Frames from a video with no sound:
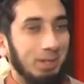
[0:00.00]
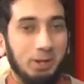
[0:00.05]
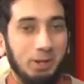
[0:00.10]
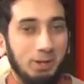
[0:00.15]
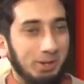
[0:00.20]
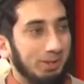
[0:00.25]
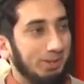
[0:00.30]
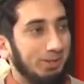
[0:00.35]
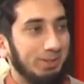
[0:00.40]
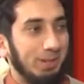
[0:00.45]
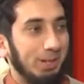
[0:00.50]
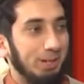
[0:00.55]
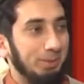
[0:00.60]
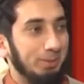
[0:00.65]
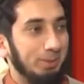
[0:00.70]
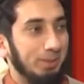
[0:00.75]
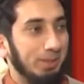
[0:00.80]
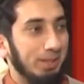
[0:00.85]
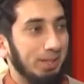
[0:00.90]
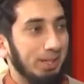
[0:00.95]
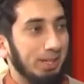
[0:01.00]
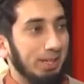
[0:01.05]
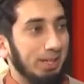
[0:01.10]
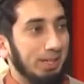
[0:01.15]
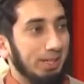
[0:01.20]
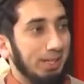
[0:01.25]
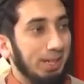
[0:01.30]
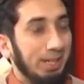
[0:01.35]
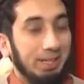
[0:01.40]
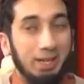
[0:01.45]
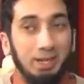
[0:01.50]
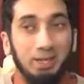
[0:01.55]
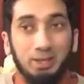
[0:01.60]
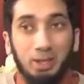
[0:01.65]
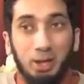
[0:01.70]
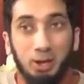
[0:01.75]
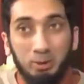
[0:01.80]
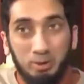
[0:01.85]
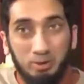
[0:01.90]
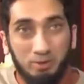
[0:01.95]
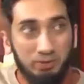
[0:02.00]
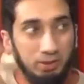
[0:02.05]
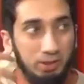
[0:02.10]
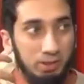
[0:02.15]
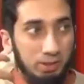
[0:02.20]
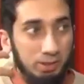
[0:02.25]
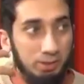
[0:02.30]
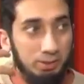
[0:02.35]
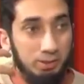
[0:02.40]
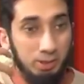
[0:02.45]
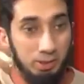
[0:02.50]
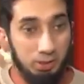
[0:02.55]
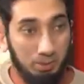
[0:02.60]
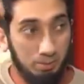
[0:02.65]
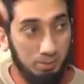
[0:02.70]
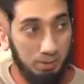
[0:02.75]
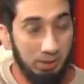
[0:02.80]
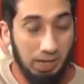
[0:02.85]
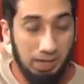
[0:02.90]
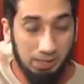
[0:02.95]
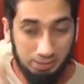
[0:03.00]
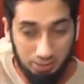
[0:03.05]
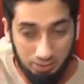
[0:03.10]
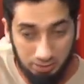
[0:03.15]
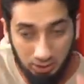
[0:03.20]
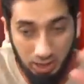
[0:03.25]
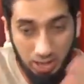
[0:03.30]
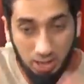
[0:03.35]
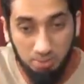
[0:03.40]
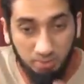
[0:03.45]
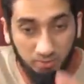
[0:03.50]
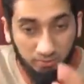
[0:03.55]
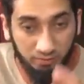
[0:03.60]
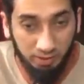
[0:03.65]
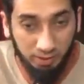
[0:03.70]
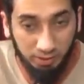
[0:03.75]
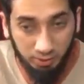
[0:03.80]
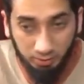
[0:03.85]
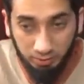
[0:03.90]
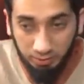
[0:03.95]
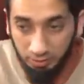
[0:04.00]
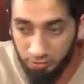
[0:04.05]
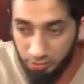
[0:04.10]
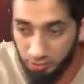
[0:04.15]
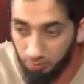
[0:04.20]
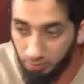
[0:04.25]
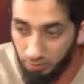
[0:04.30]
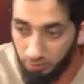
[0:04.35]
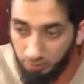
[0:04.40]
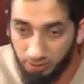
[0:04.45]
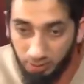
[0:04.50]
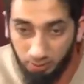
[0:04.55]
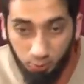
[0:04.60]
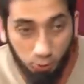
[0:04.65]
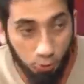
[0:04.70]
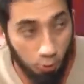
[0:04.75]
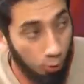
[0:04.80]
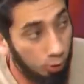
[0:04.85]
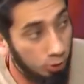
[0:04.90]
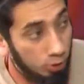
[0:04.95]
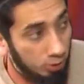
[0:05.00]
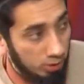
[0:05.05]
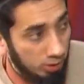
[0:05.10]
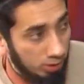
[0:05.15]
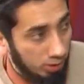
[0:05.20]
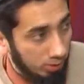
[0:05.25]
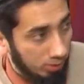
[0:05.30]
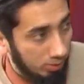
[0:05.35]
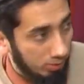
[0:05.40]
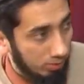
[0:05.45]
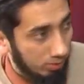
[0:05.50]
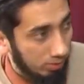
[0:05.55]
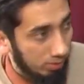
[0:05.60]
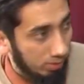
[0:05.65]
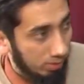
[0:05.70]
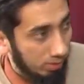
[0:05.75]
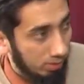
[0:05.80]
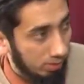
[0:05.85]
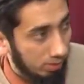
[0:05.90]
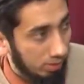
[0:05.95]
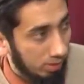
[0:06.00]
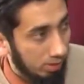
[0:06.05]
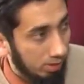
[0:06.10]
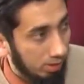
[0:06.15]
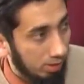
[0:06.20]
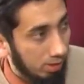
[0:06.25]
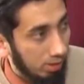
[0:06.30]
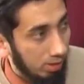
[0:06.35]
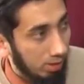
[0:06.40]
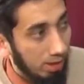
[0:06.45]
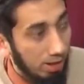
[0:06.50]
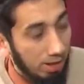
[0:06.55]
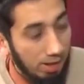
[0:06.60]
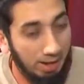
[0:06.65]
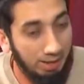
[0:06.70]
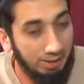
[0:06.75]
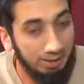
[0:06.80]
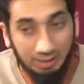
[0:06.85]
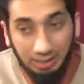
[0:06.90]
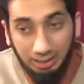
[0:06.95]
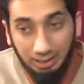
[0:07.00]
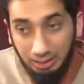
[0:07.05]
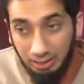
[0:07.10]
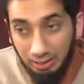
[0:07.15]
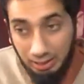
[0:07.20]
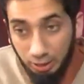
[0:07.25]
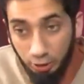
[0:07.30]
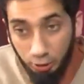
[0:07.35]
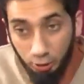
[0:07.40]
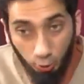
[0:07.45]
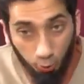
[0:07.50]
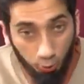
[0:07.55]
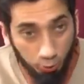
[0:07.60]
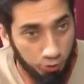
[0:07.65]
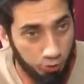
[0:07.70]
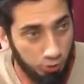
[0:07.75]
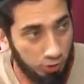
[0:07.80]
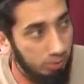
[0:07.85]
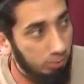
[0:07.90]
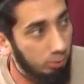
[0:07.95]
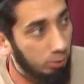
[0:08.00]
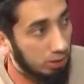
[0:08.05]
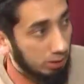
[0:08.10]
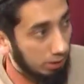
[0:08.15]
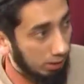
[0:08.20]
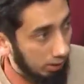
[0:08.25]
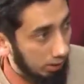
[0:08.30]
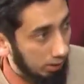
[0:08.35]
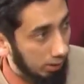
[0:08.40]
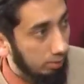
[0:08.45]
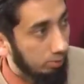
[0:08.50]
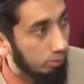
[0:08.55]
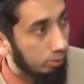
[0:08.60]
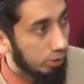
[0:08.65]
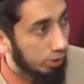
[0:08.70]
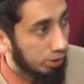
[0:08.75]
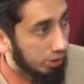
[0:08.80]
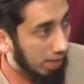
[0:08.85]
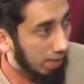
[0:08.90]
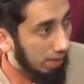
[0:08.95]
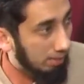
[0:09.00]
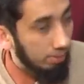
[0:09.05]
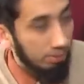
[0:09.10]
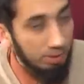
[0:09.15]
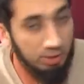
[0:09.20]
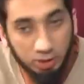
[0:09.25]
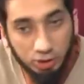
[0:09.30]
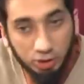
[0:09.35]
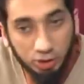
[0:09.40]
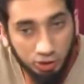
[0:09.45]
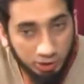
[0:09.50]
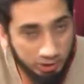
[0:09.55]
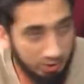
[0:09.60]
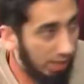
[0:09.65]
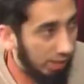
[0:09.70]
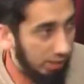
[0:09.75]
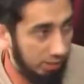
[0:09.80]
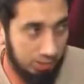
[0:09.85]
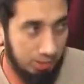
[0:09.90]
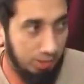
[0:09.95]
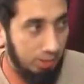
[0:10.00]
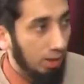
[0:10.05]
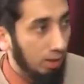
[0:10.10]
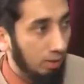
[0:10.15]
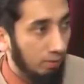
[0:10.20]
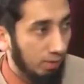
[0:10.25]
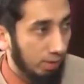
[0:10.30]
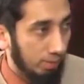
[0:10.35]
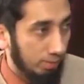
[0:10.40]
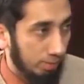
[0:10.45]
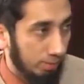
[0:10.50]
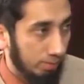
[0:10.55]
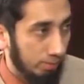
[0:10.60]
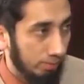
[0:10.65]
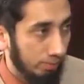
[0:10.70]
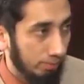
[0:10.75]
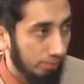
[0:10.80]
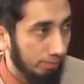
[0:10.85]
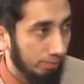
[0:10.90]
Incredible. Like Allah revealed to the at the time of victory, these are people that were torturing you. And he didn't torture him or kill him or stab him, he just snatched the key from him.